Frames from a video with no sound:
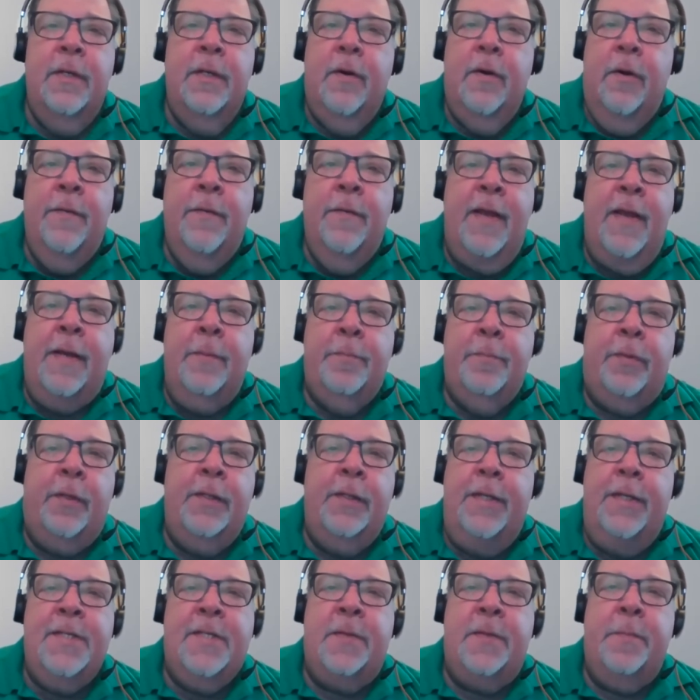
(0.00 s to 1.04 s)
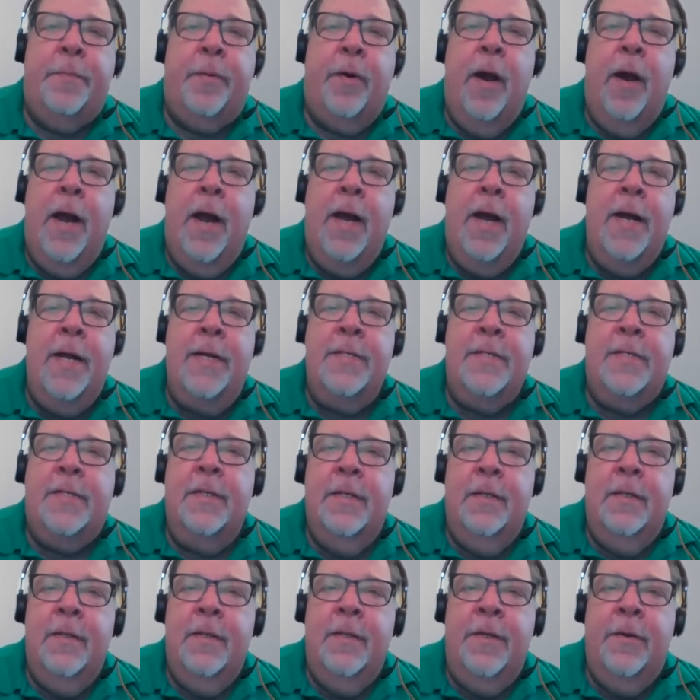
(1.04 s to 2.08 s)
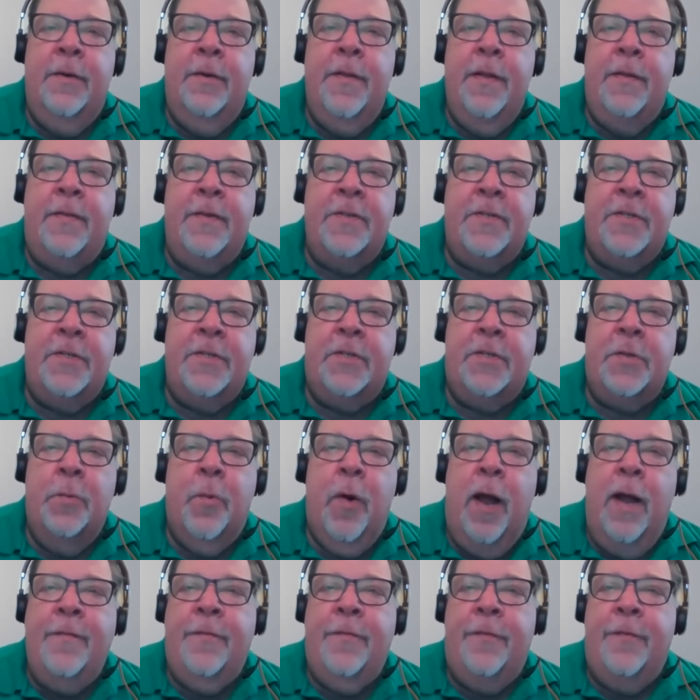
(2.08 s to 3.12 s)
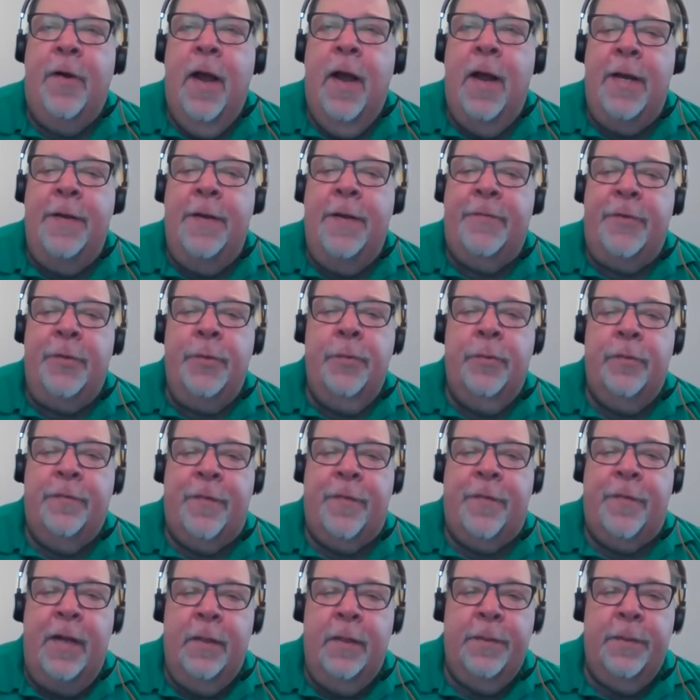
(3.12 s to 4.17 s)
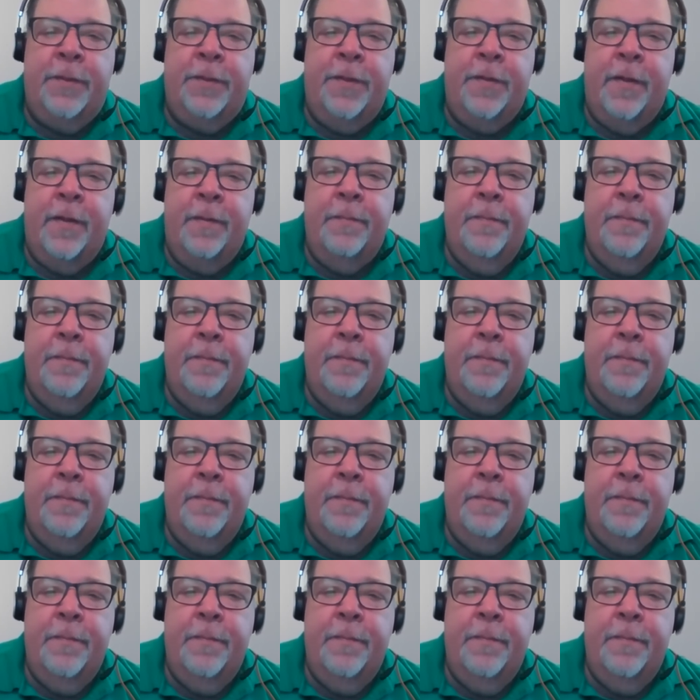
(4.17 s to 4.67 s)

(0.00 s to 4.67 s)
are they completely surprised, that there's such a wide variety of tools available to them?